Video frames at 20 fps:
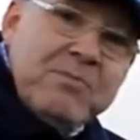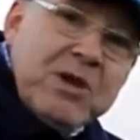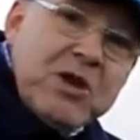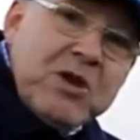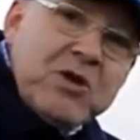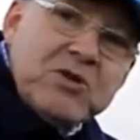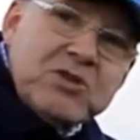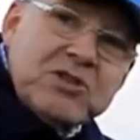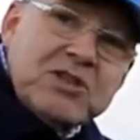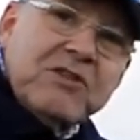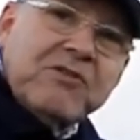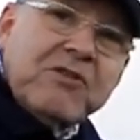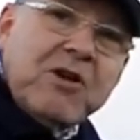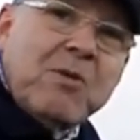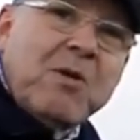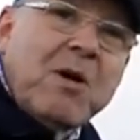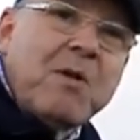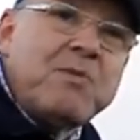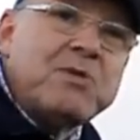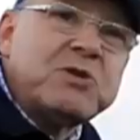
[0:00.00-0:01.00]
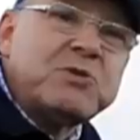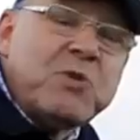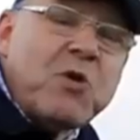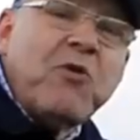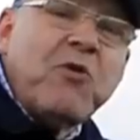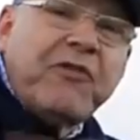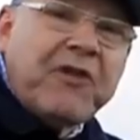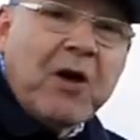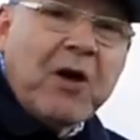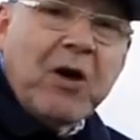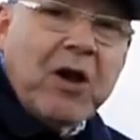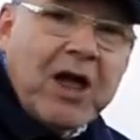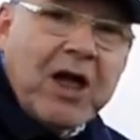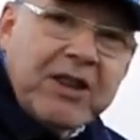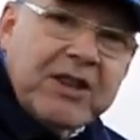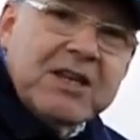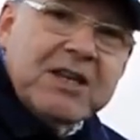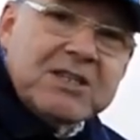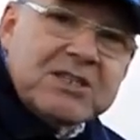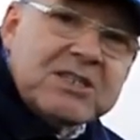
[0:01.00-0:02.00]
because they've come up a small fell
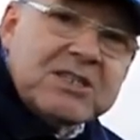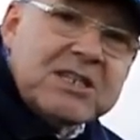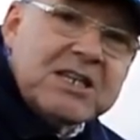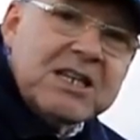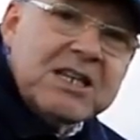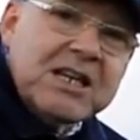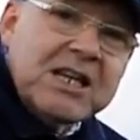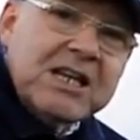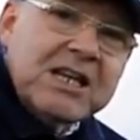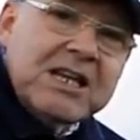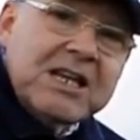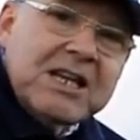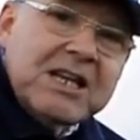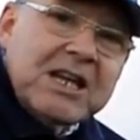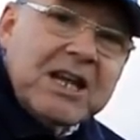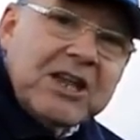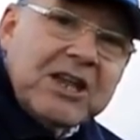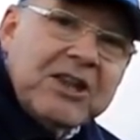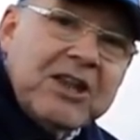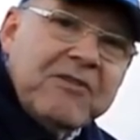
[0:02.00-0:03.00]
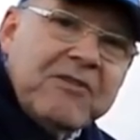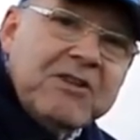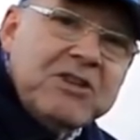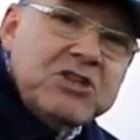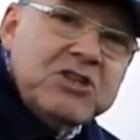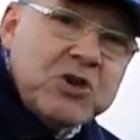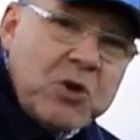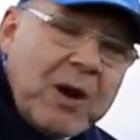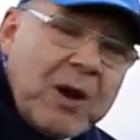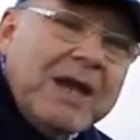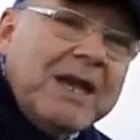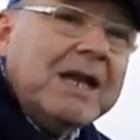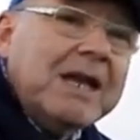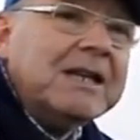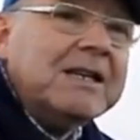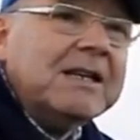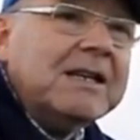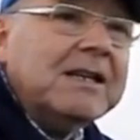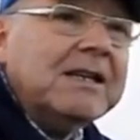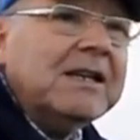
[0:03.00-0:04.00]
like this and they've enjoyed
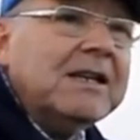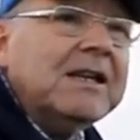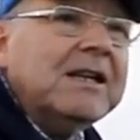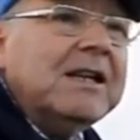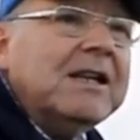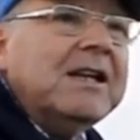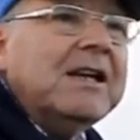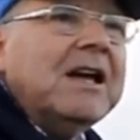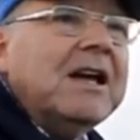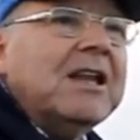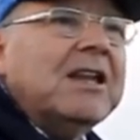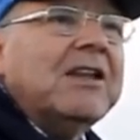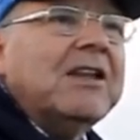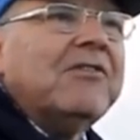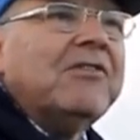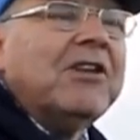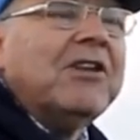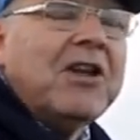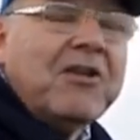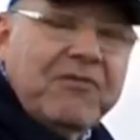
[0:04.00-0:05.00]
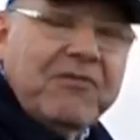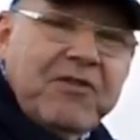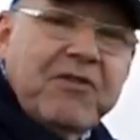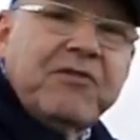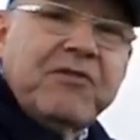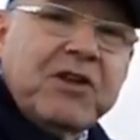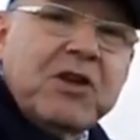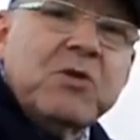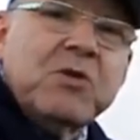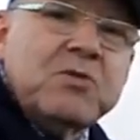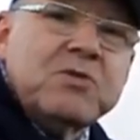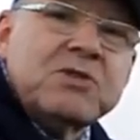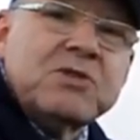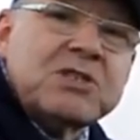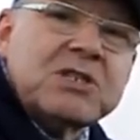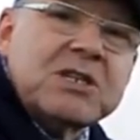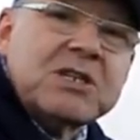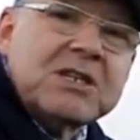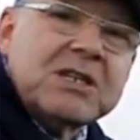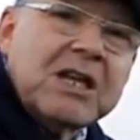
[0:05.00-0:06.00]
it and they've loved the
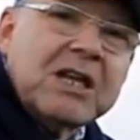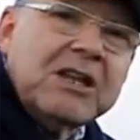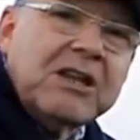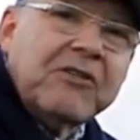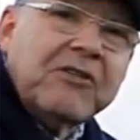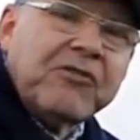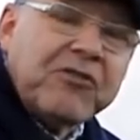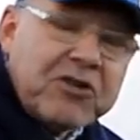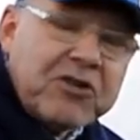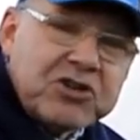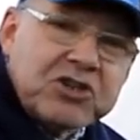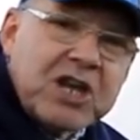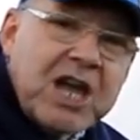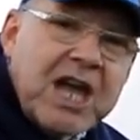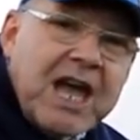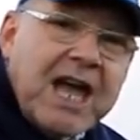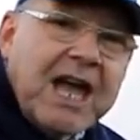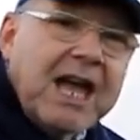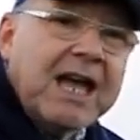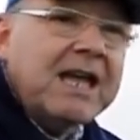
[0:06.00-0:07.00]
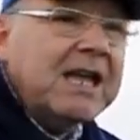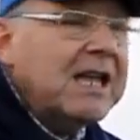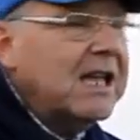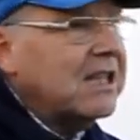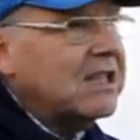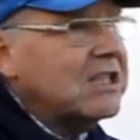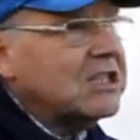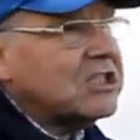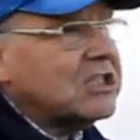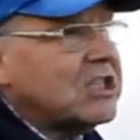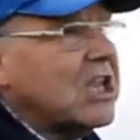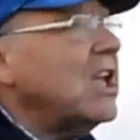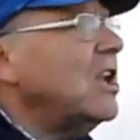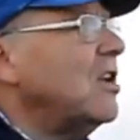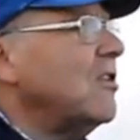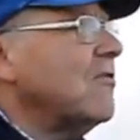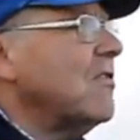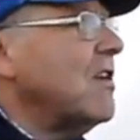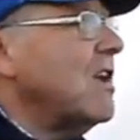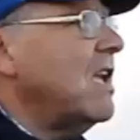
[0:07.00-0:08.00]
views and the fresh air, the
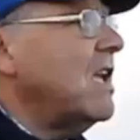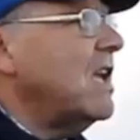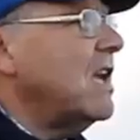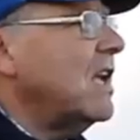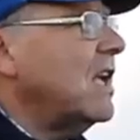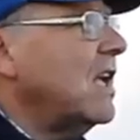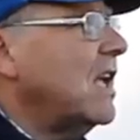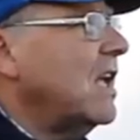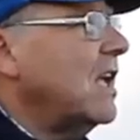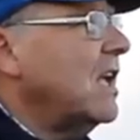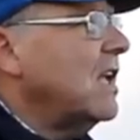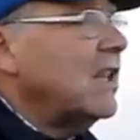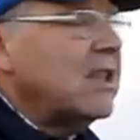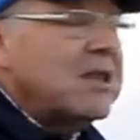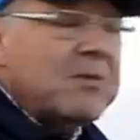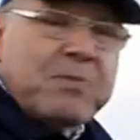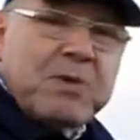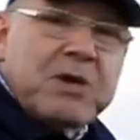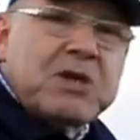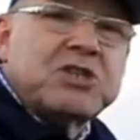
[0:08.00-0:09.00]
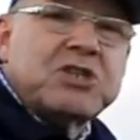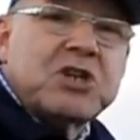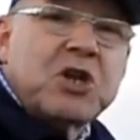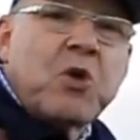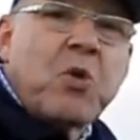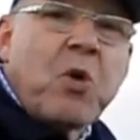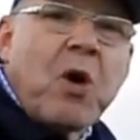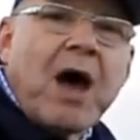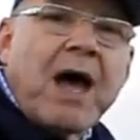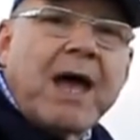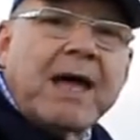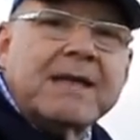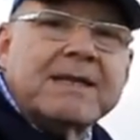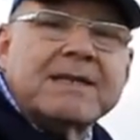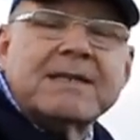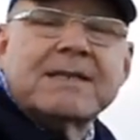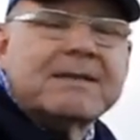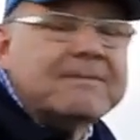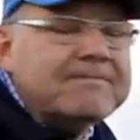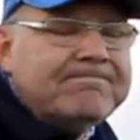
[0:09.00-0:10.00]
scenery, the peace and
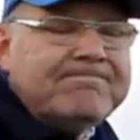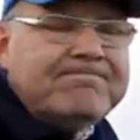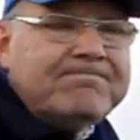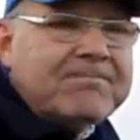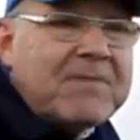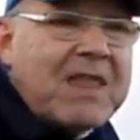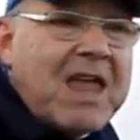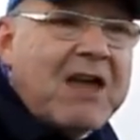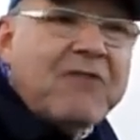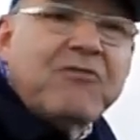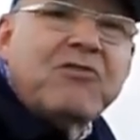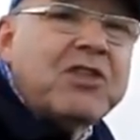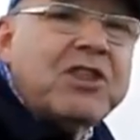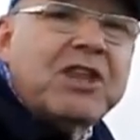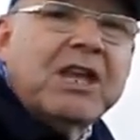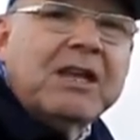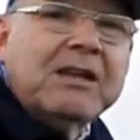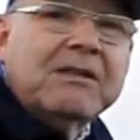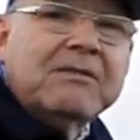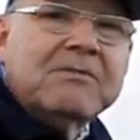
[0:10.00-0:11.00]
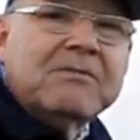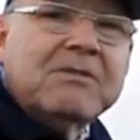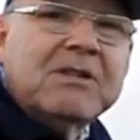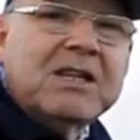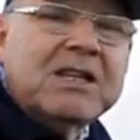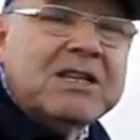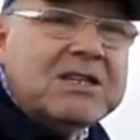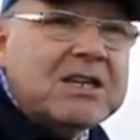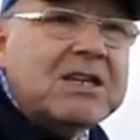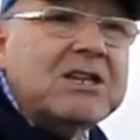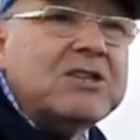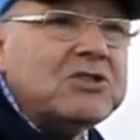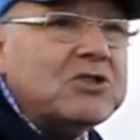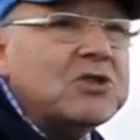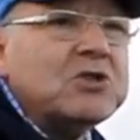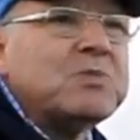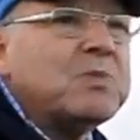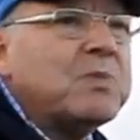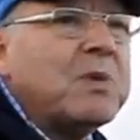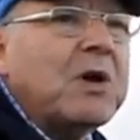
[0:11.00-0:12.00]
quiet, everything. It, it's
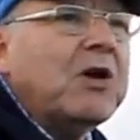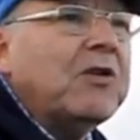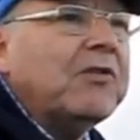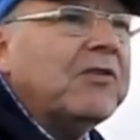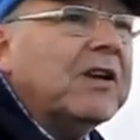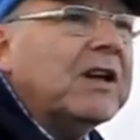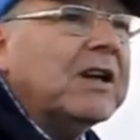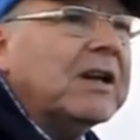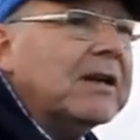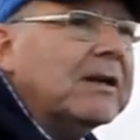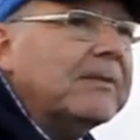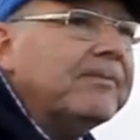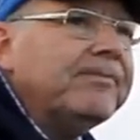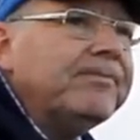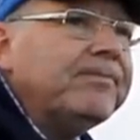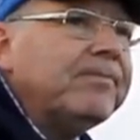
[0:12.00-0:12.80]
just perfect.